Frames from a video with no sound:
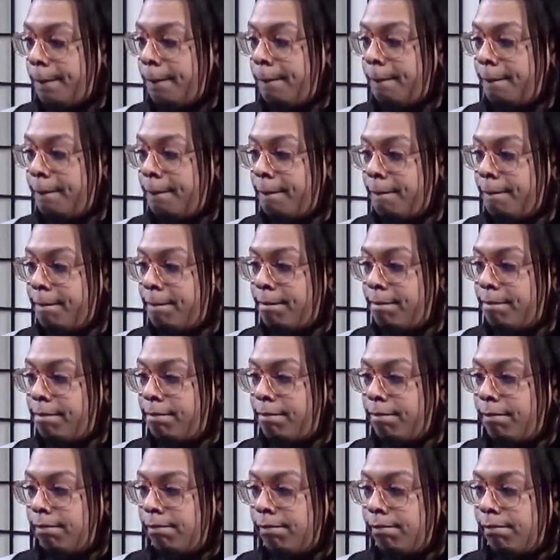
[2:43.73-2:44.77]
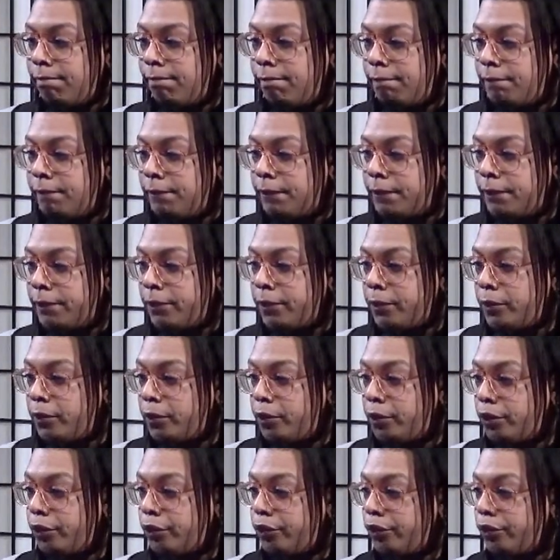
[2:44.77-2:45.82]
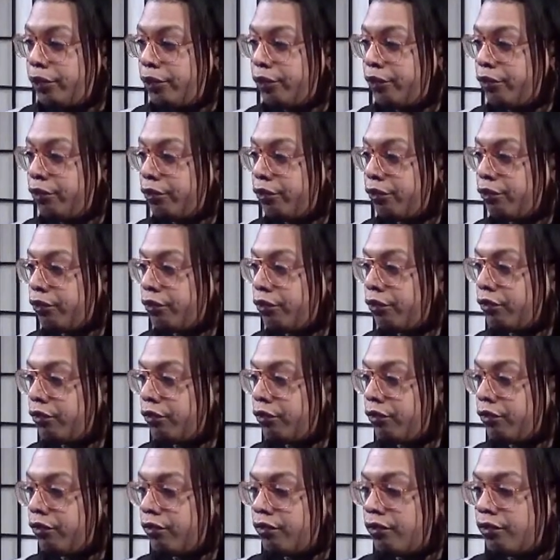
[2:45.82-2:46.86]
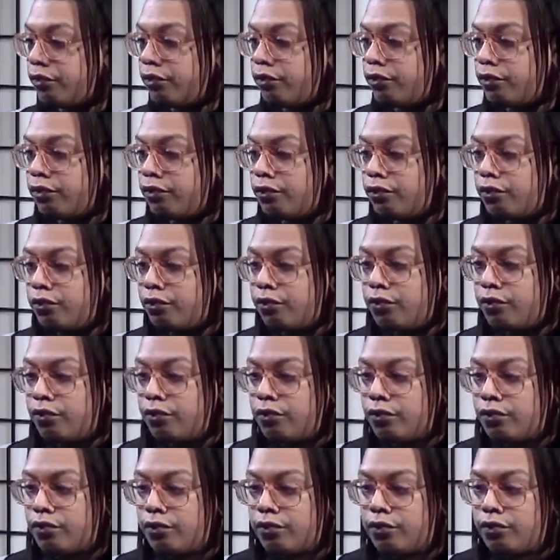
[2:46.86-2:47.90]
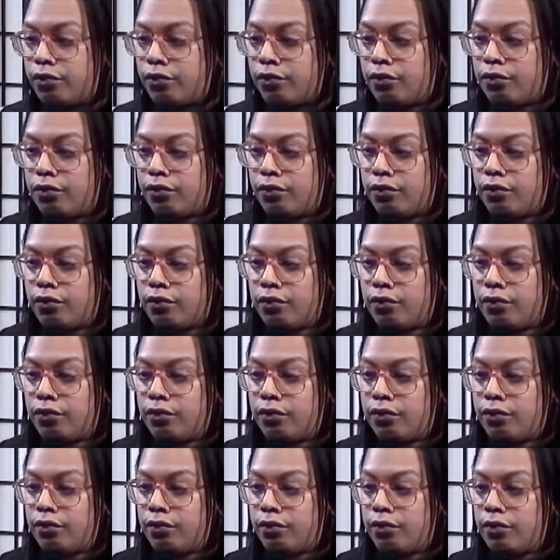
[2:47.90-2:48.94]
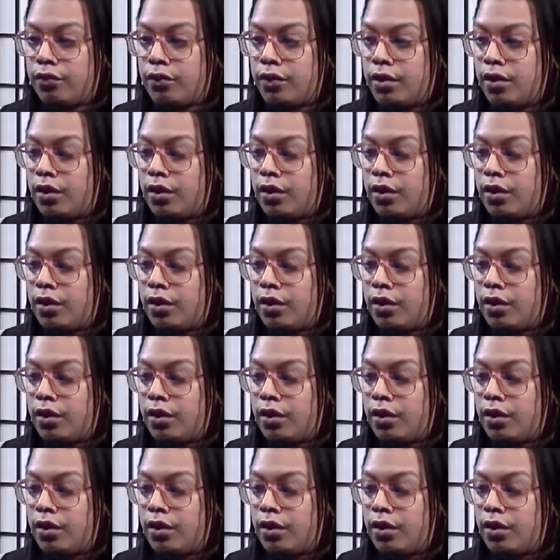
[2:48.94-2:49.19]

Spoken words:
(no one is talking)